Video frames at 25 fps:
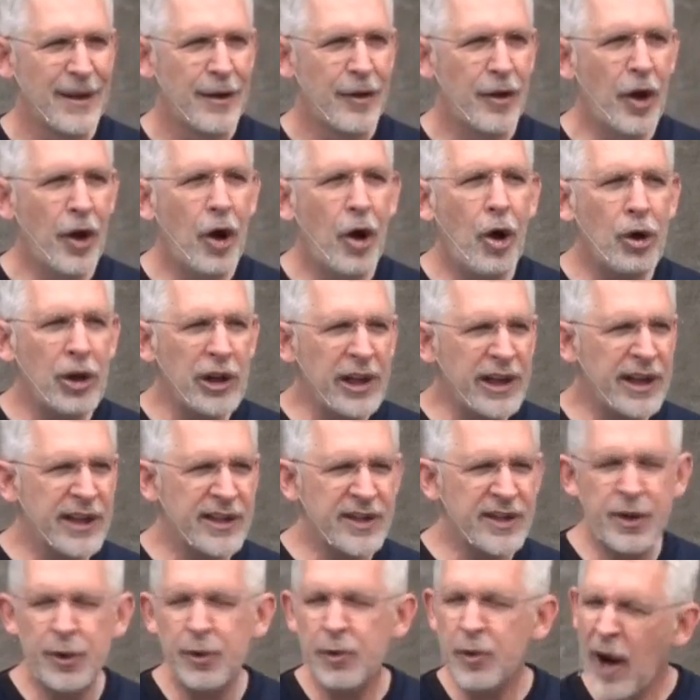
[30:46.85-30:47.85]
The
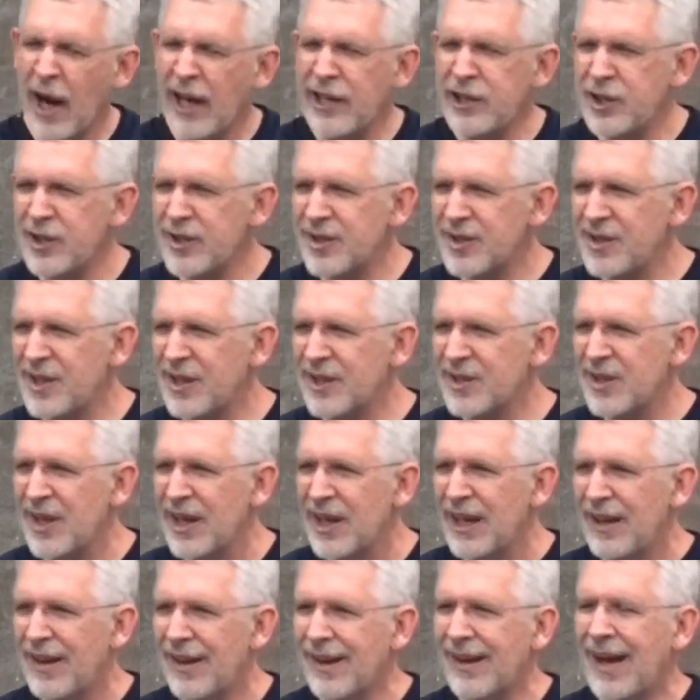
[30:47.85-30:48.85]
holiness, the righteousness
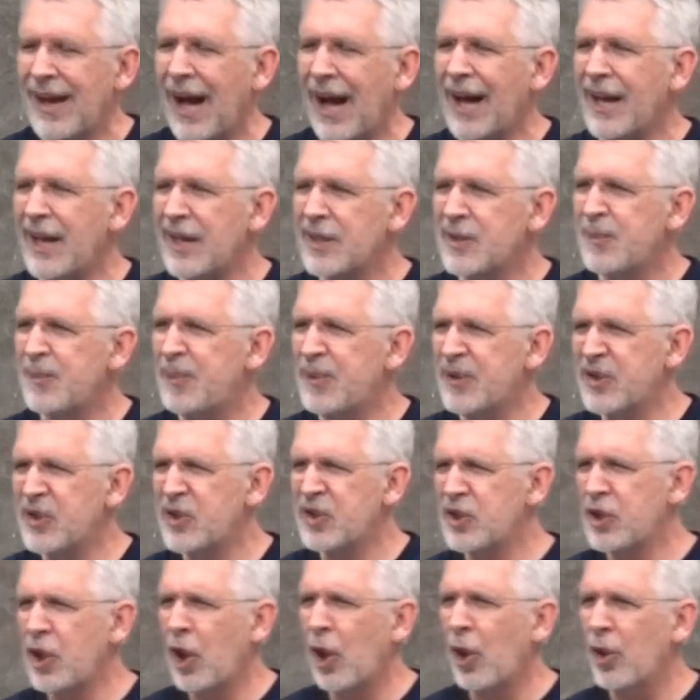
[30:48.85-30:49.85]
that God has
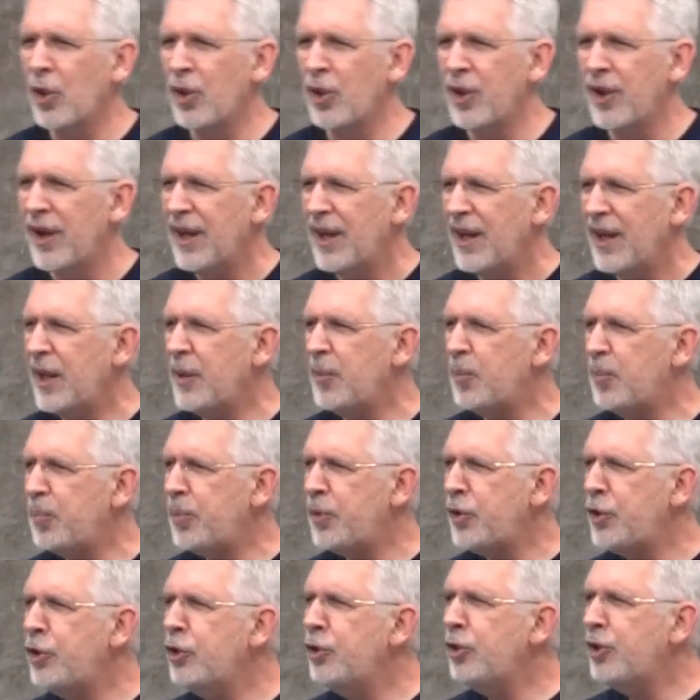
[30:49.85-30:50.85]
bestowed
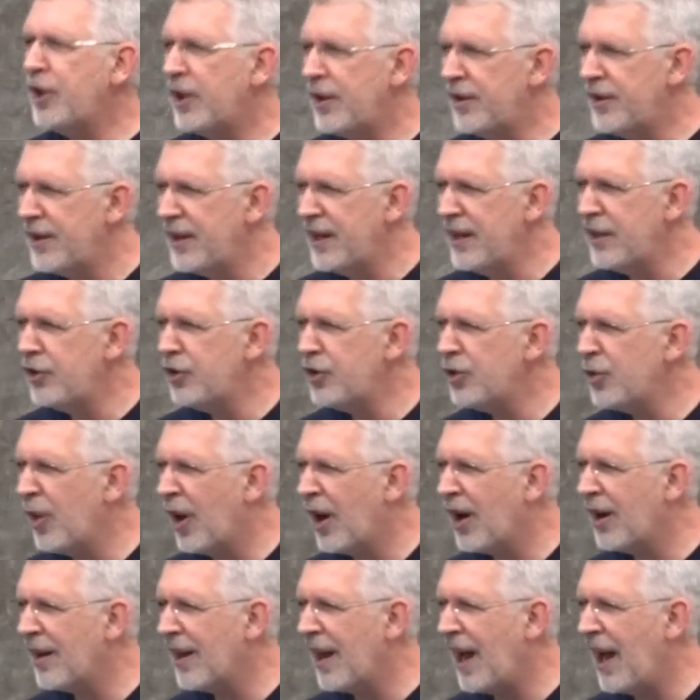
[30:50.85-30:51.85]
imputed into
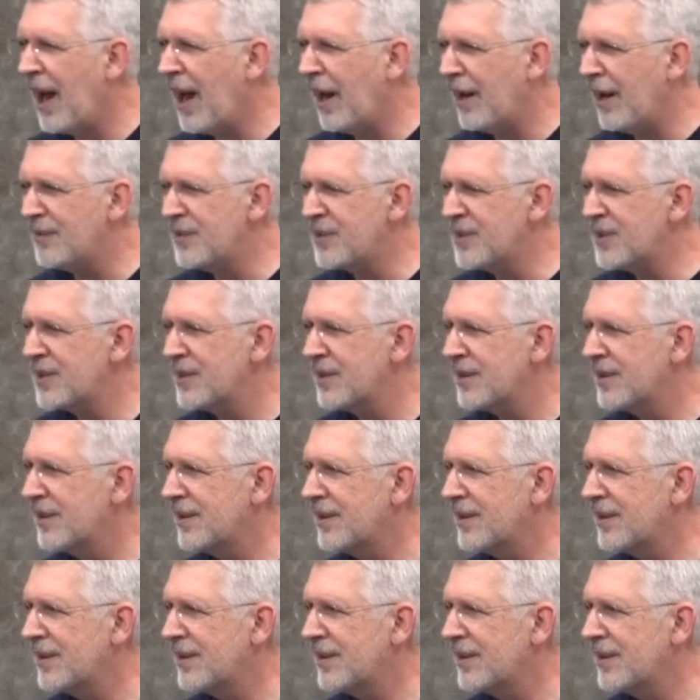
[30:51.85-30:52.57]
our lives.